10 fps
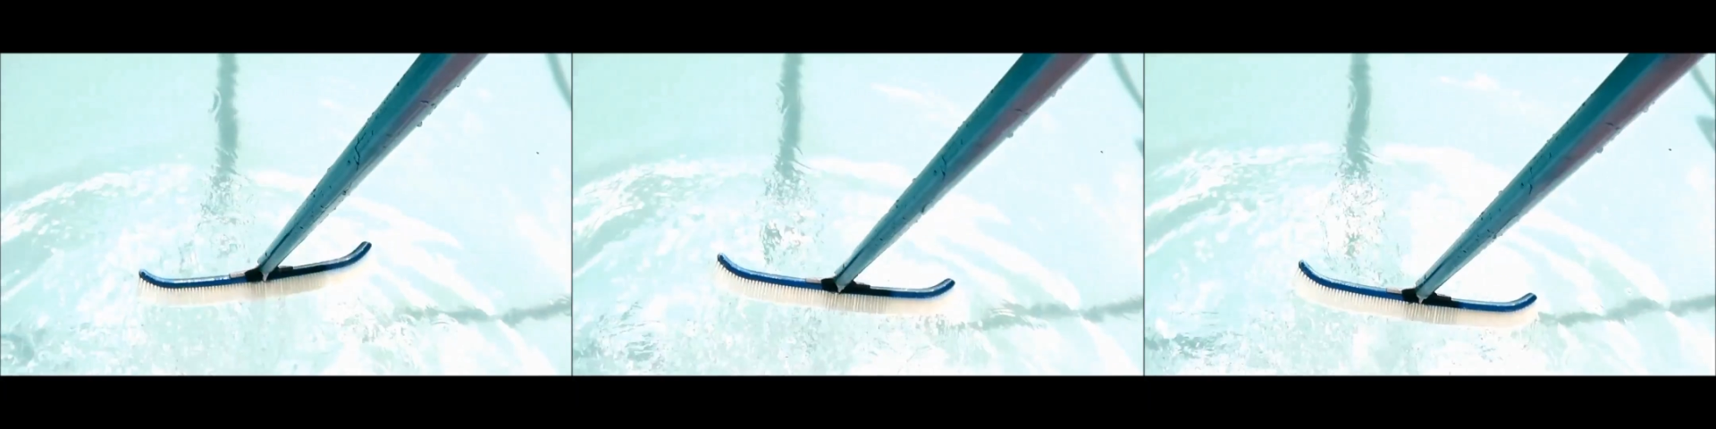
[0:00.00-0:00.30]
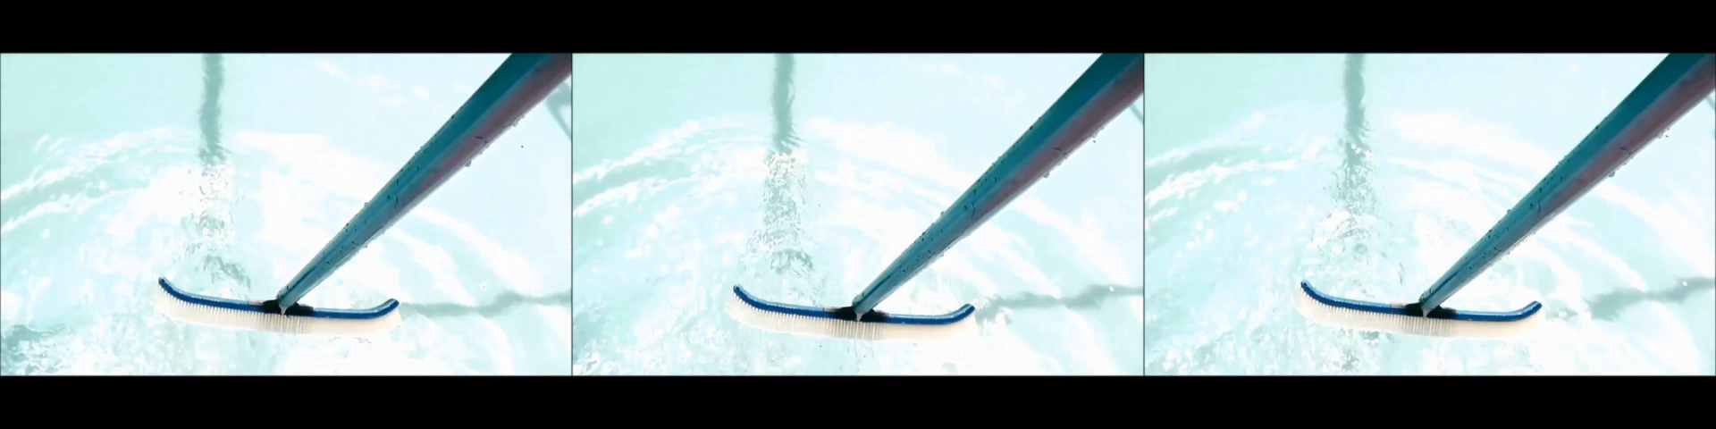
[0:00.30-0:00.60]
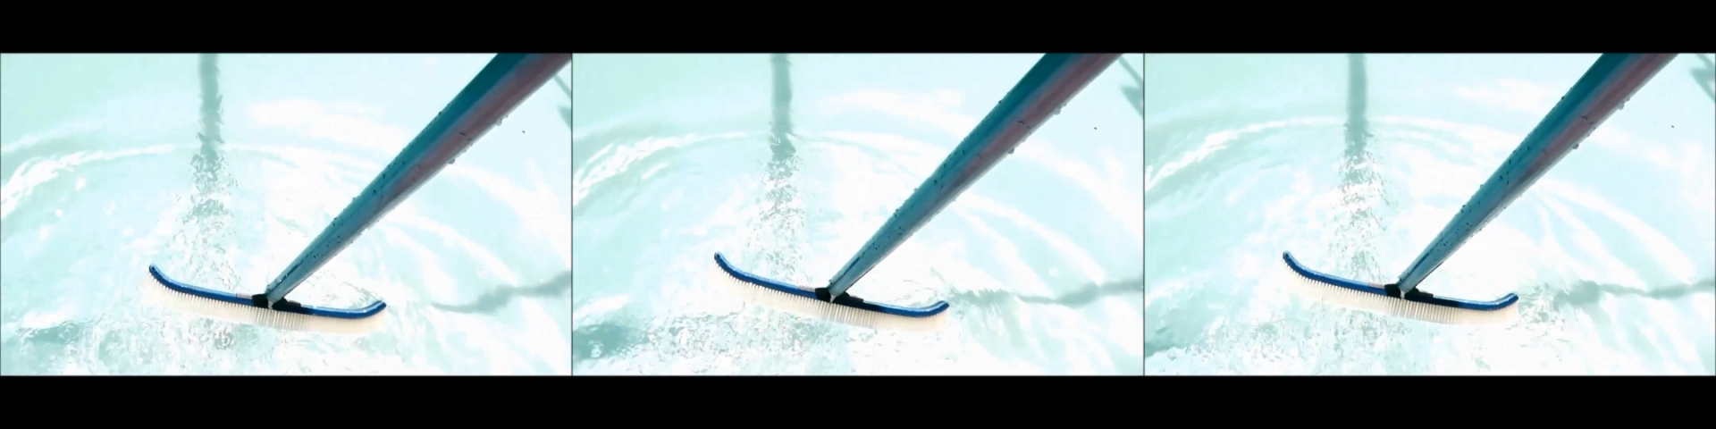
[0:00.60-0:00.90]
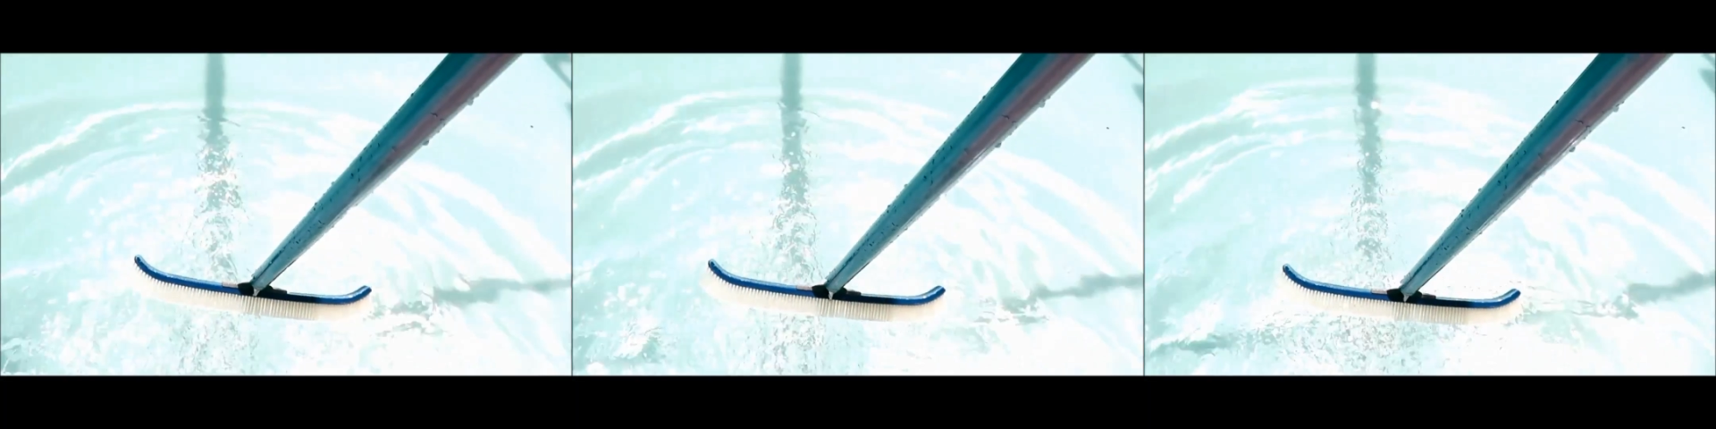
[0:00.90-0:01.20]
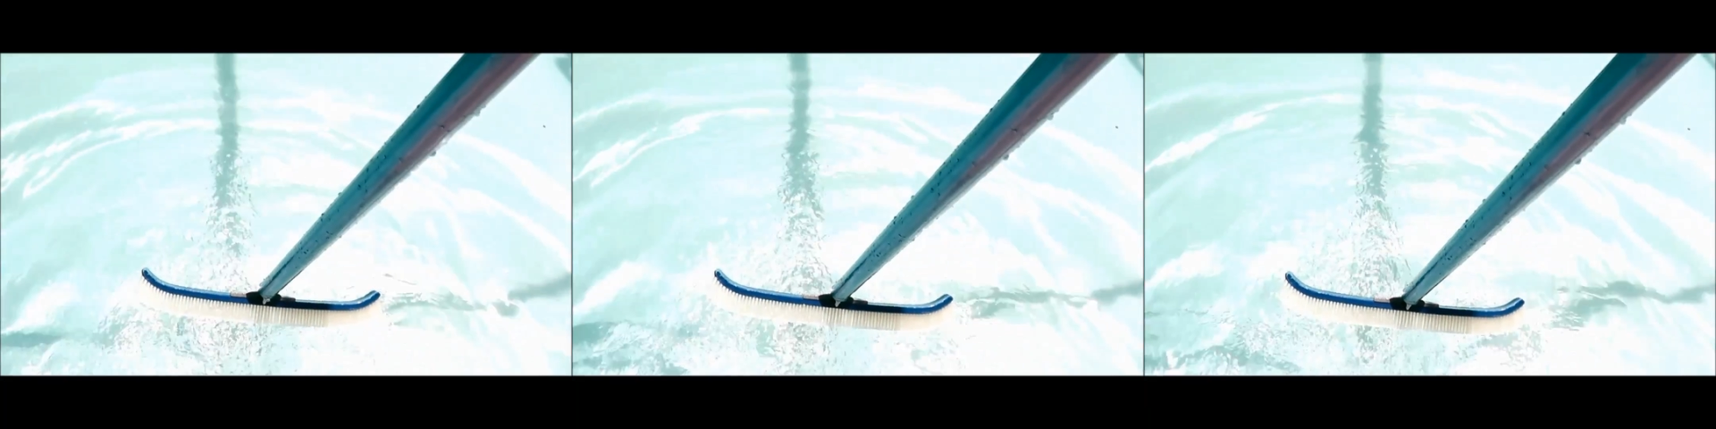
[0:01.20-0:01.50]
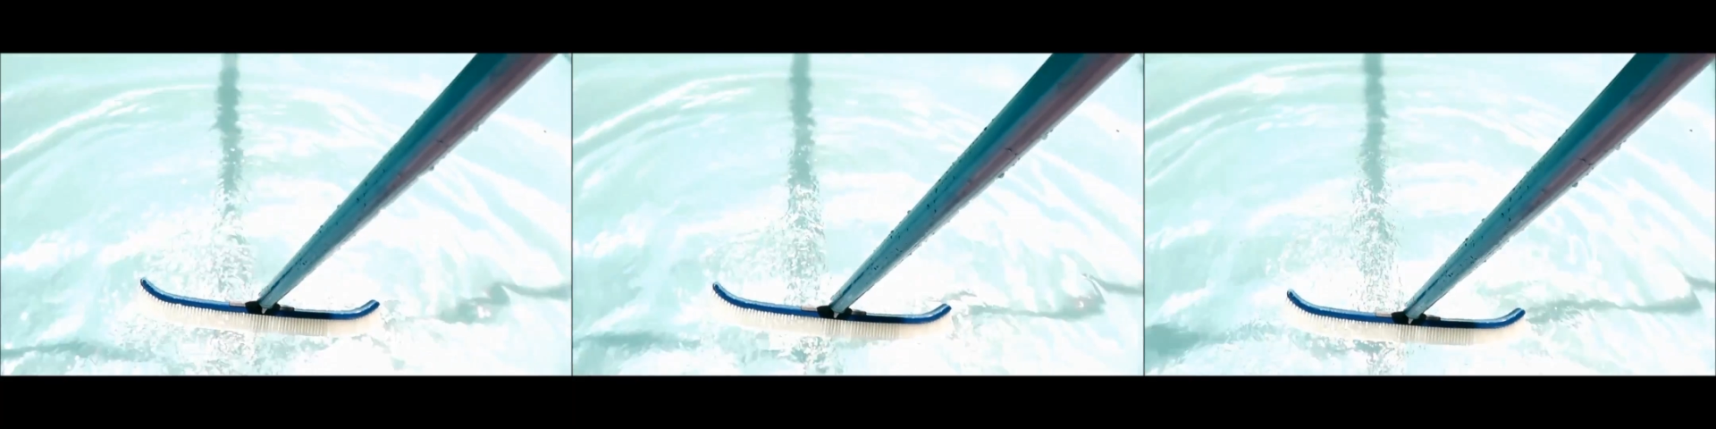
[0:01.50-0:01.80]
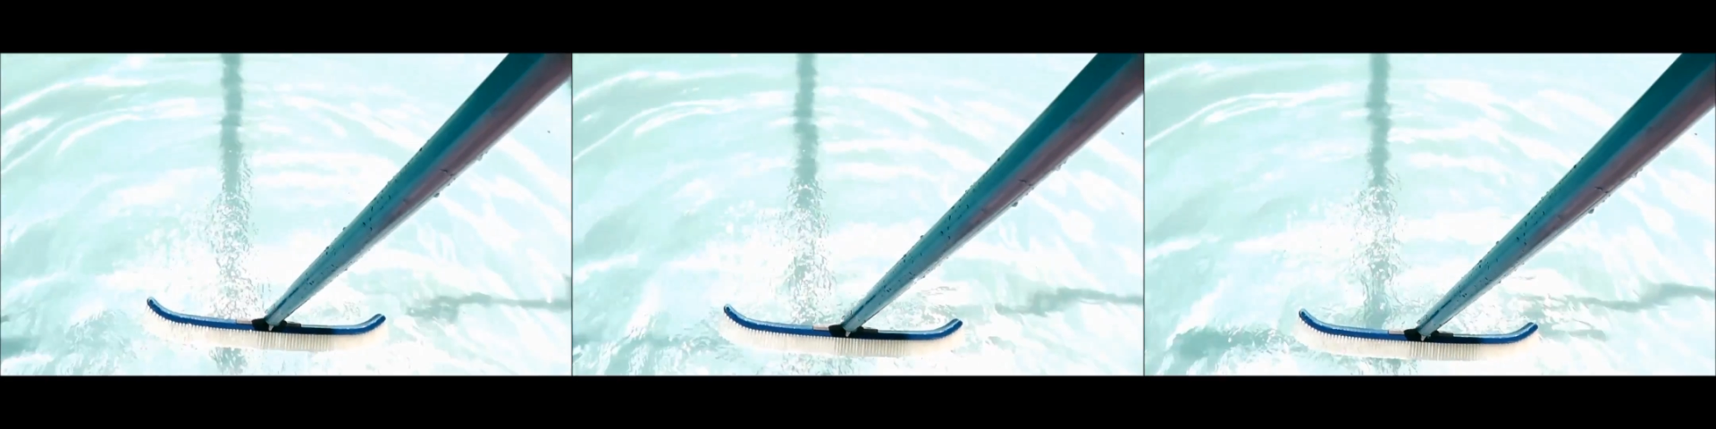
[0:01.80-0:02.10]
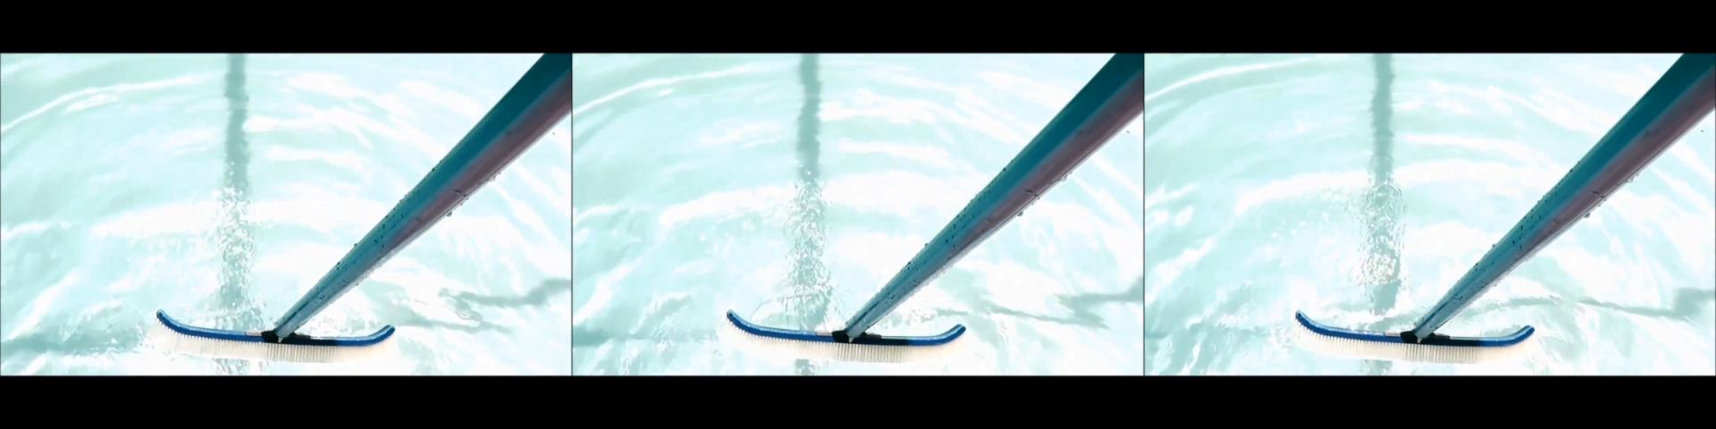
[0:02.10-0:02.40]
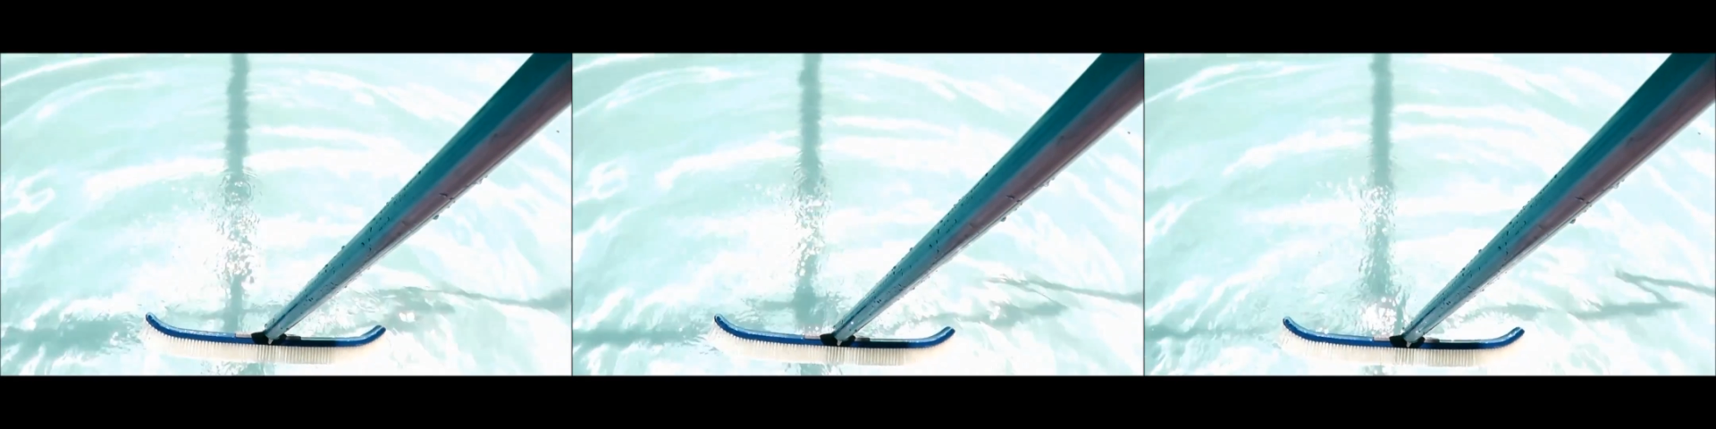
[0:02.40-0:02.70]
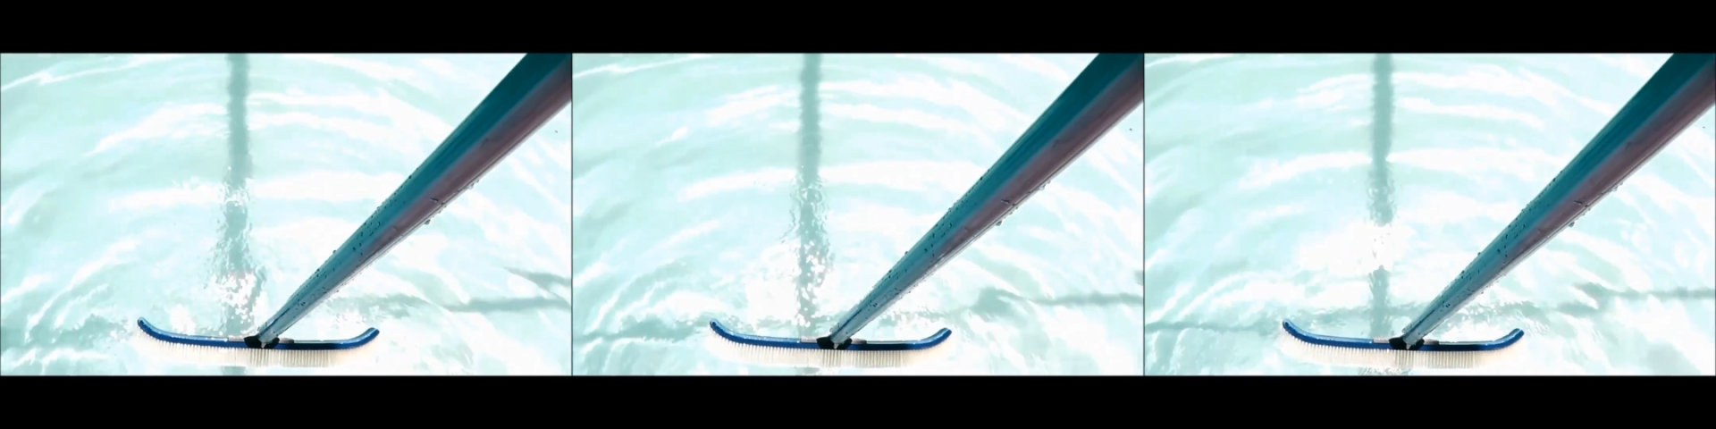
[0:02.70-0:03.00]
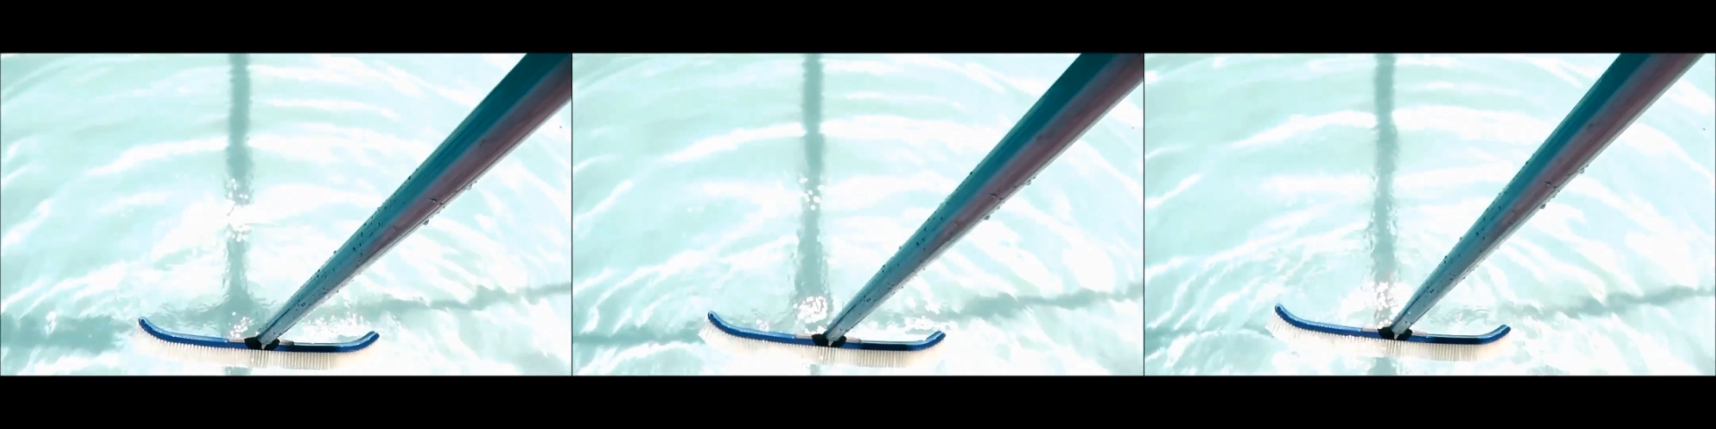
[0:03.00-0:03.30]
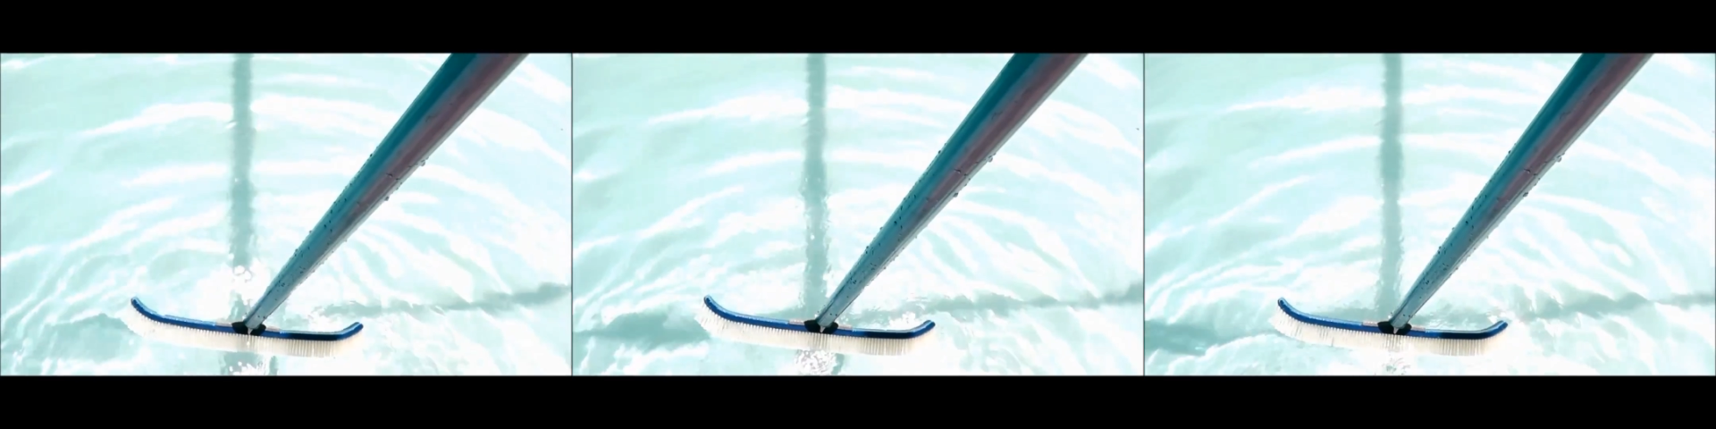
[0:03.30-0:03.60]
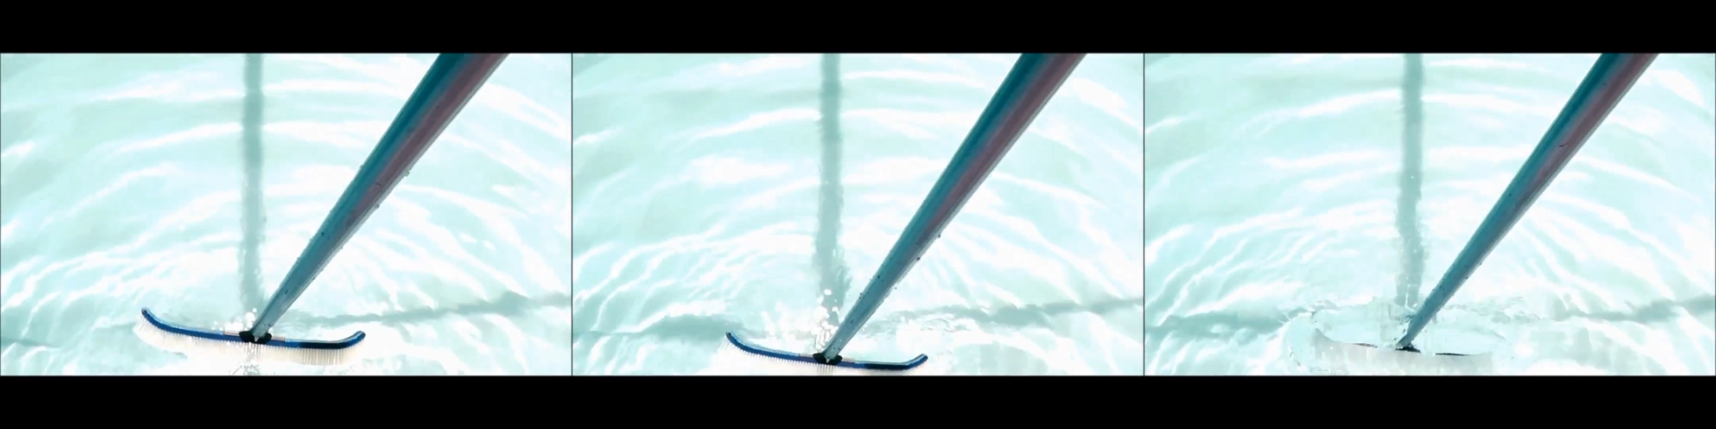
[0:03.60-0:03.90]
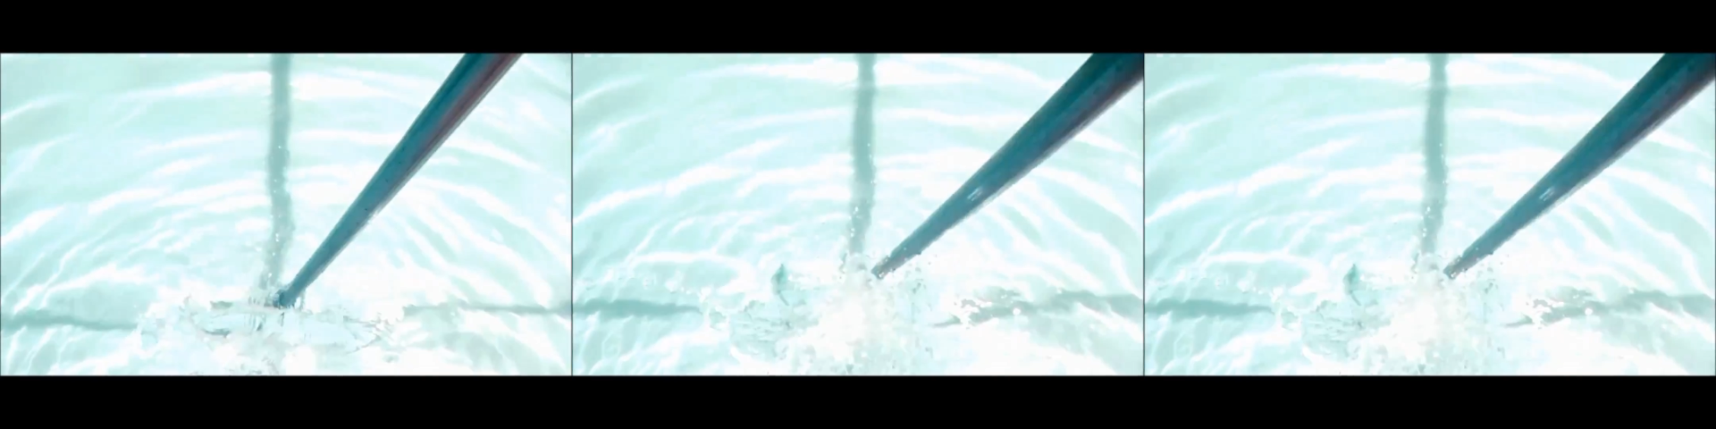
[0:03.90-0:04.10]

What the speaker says: (no speaker visible)